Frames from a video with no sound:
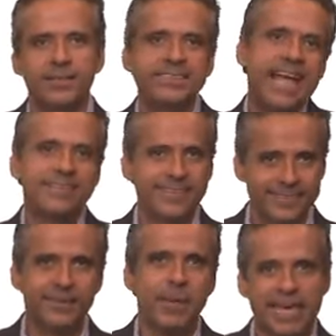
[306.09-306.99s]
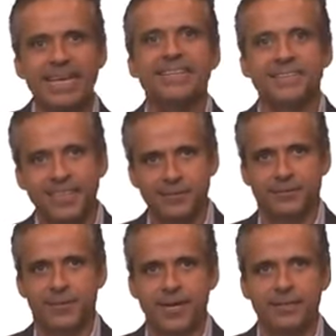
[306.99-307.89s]
That doesn't make any sense,
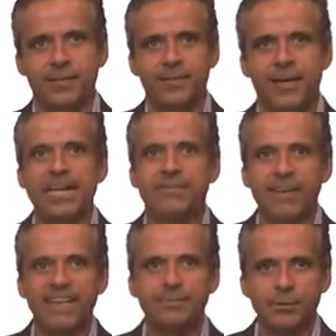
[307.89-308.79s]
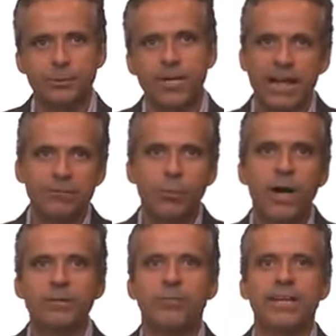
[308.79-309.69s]
right? An investment should have
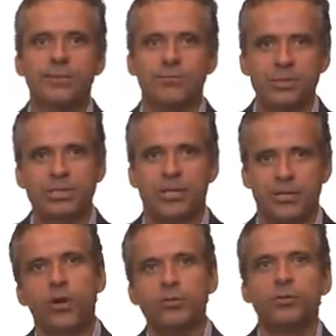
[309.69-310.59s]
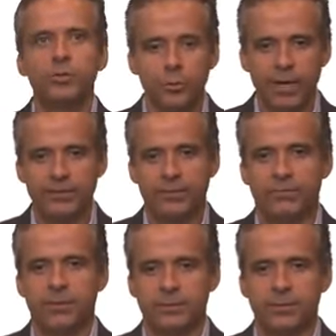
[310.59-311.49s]
1 rate of return, not 2 rates
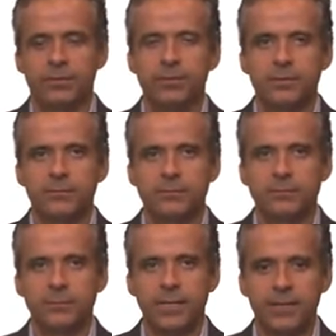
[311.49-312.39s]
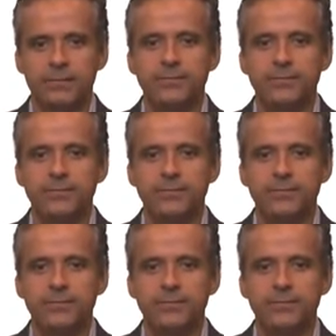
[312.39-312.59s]
of return, okay?